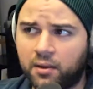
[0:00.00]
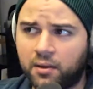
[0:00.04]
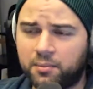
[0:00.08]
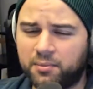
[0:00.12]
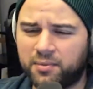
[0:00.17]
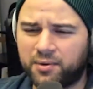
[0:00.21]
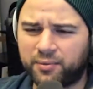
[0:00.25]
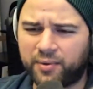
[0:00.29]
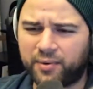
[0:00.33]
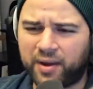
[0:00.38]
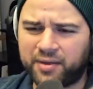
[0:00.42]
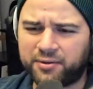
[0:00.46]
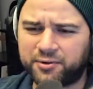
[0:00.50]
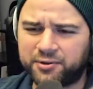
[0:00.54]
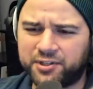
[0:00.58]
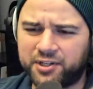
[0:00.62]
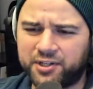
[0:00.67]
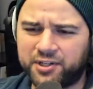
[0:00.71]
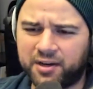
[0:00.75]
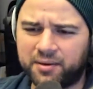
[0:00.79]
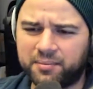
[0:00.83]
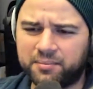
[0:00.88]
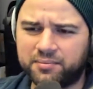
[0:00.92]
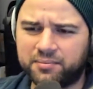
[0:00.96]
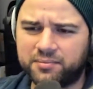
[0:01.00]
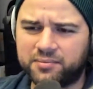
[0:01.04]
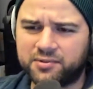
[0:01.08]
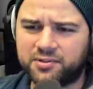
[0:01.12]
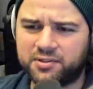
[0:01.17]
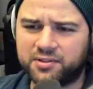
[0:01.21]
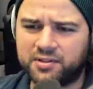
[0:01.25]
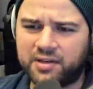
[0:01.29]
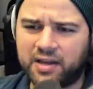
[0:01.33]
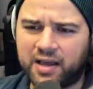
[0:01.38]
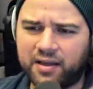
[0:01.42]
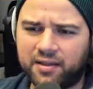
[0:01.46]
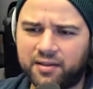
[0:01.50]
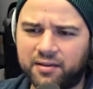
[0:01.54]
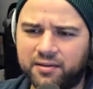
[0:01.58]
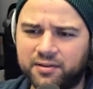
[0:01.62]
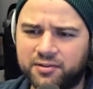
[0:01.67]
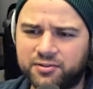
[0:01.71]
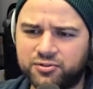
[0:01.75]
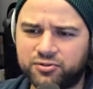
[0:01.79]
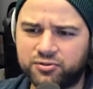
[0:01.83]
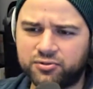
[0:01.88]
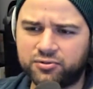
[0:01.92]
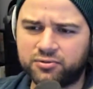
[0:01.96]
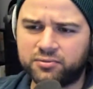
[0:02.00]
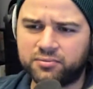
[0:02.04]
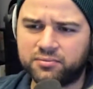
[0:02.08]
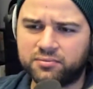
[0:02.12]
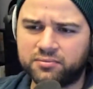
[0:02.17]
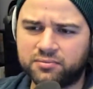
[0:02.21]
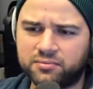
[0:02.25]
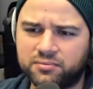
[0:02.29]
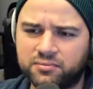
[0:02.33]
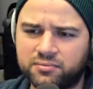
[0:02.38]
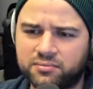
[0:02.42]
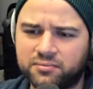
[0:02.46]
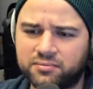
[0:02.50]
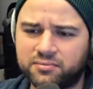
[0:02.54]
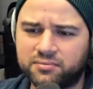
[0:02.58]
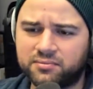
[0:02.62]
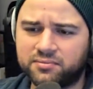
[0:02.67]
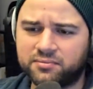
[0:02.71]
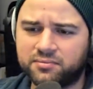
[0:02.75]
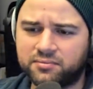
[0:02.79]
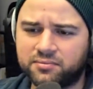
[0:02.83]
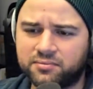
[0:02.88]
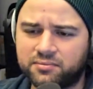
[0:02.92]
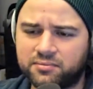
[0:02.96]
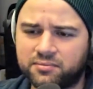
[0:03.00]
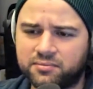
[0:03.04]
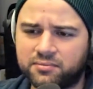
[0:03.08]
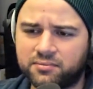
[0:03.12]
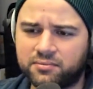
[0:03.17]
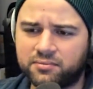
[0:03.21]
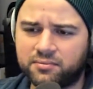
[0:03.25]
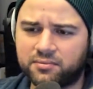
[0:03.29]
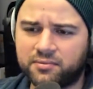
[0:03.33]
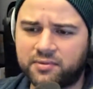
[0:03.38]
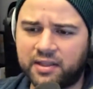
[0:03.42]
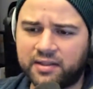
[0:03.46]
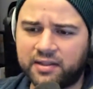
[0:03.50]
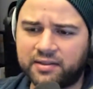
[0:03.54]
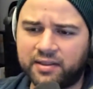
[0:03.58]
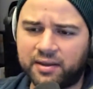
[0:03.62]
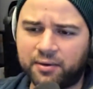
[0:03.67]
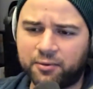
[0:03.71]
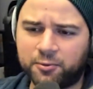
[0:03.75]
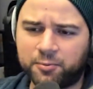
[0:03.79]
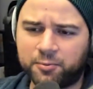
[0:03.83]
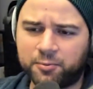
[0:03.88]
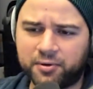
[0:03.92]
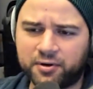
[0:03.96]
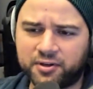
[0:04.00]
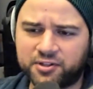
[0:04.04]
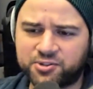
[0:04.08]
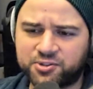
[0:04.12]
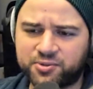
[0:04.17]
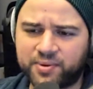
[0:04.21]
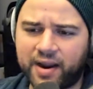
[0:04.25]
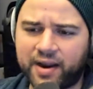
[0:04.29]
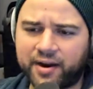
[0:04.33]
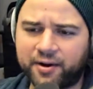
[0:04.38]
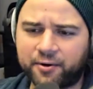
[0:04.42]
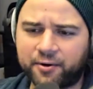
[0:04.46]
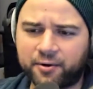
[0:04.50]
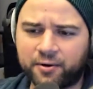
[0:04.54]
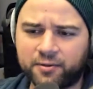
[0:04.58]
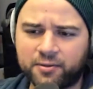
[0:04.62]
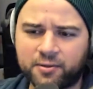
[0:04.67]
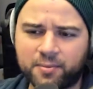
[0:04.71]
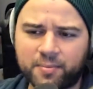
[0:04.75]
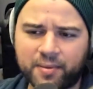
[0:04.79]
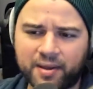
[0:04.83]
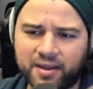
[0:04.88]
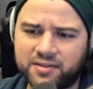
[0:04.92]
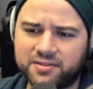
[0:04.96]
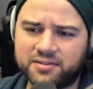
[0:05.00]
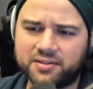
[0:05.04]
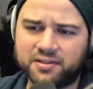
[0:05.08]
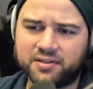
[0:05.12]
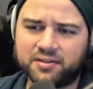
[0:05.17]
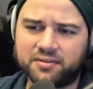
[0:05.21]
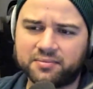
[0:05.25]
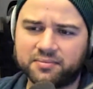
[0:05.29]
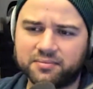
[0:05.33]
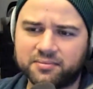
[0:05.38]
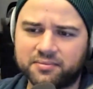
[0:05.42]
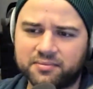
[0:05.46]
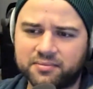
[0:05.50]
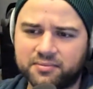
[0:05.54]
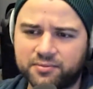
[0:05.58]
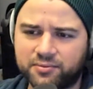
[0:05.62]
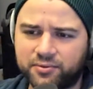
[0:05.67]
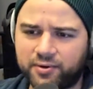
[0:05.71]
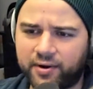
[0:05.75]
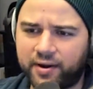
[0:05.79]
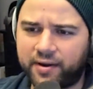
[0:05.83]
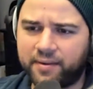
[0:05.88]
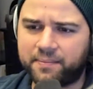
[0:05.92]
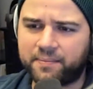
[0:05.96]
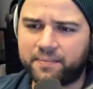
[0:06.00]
But rather dumb to not assume that they would put a tracker on the painting, right?